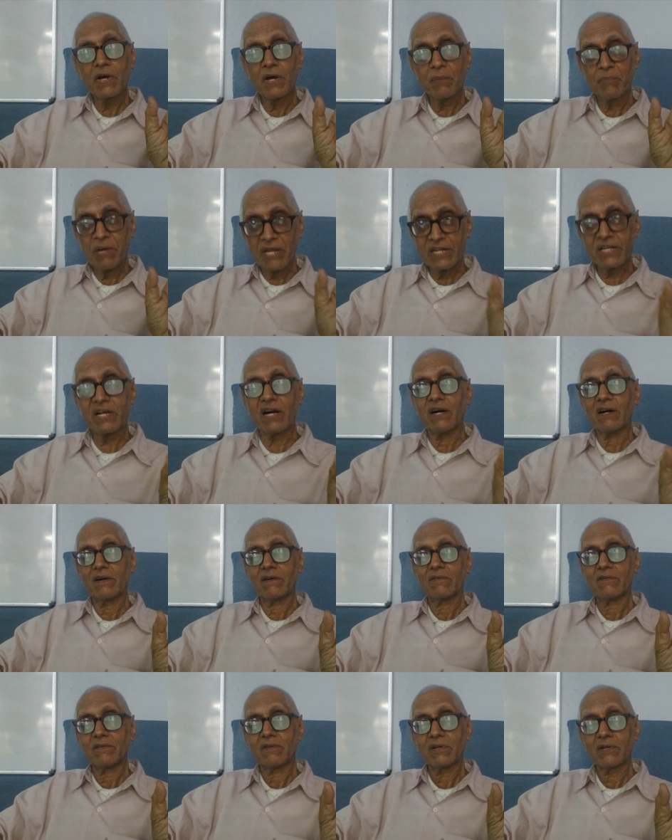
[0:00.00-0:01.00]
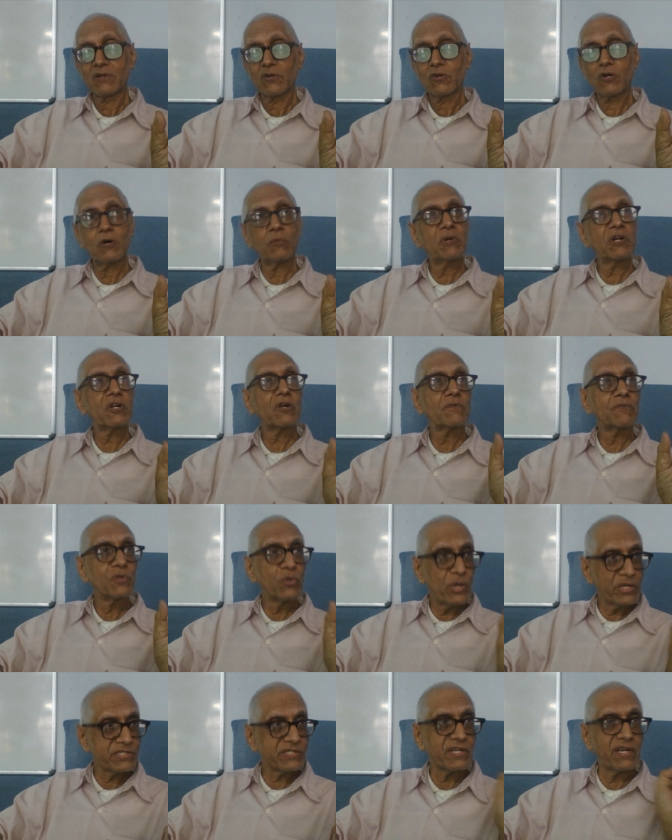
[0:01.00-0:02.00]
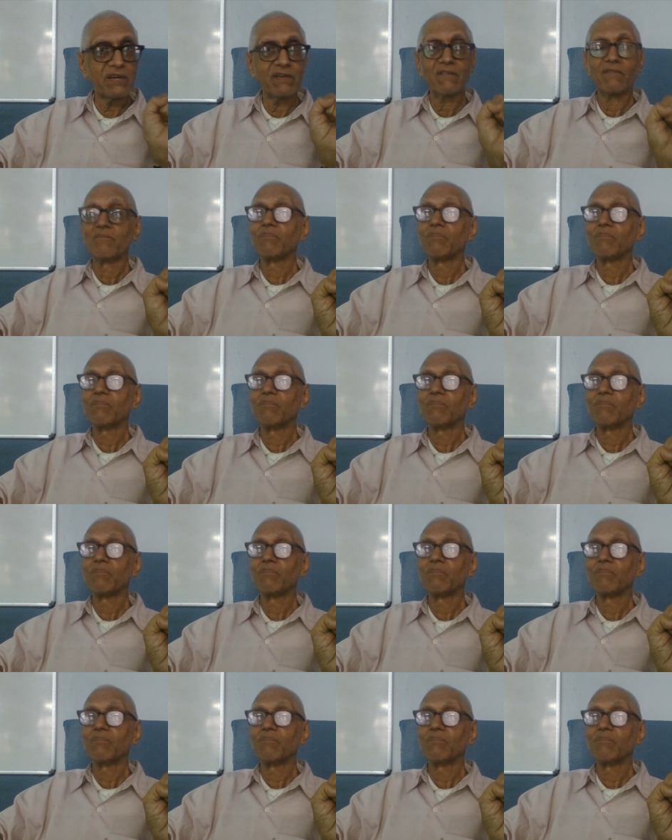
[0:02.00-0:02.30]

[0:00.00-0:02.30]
America, government of USA.